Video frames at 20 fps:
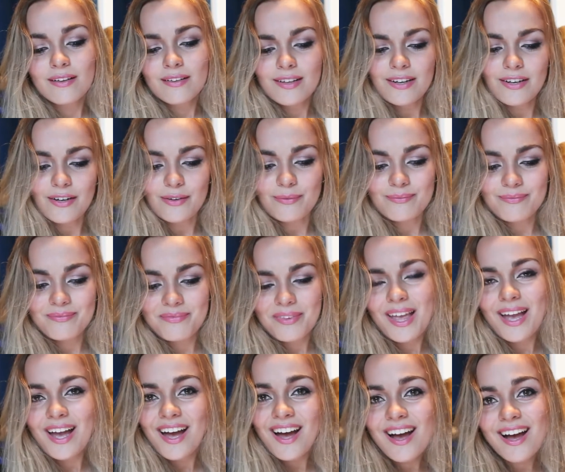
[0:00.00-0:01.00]
You know,
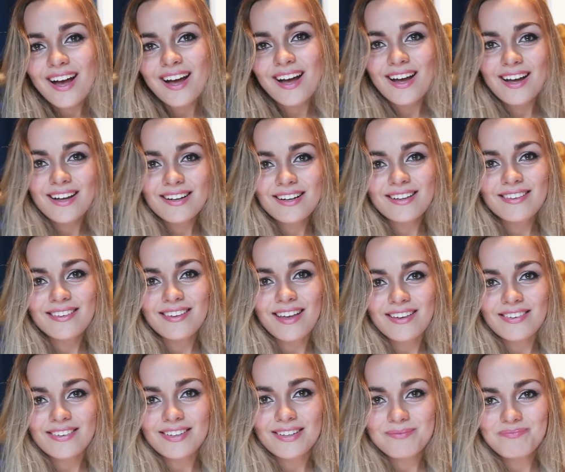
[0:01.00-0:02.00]
I'd get
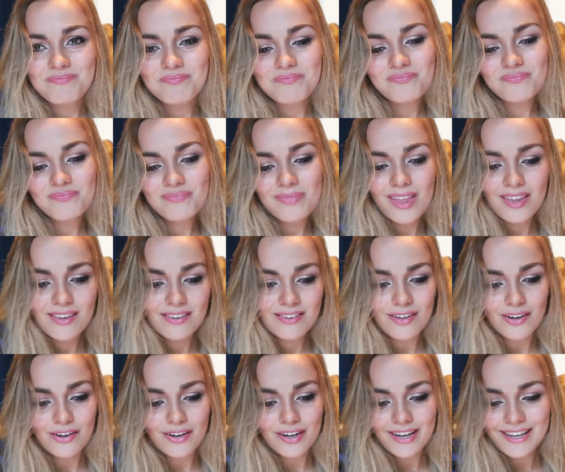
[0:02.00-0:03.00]
sassy.
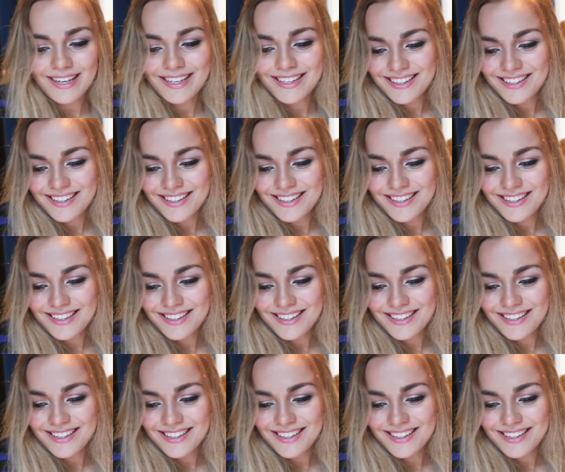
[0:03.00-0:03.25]
Sorry.